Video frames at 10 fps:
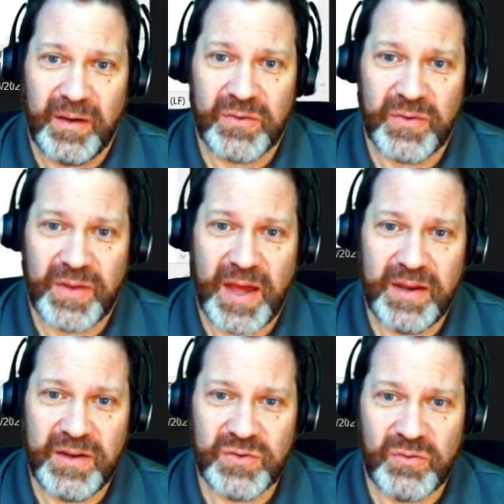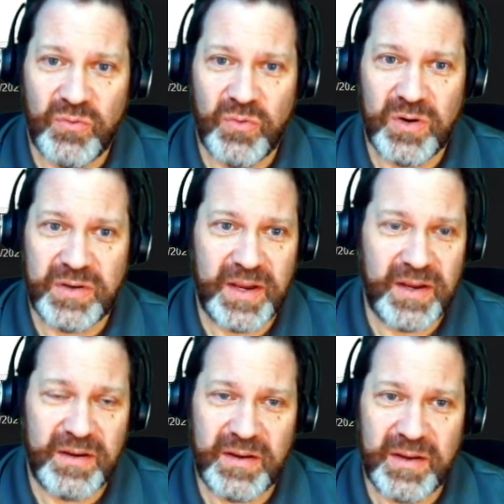That is the raw
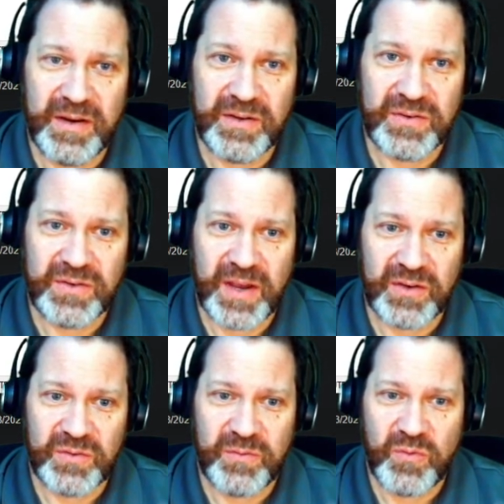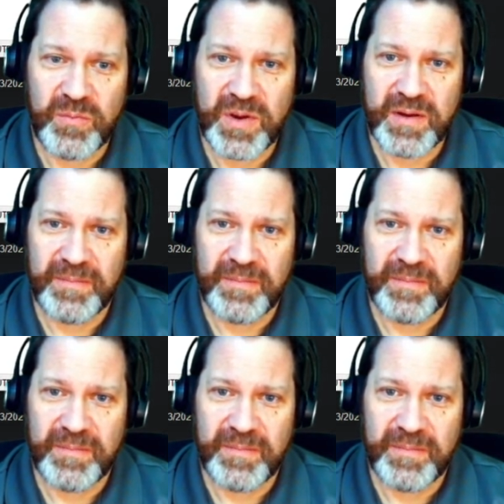data in its text format.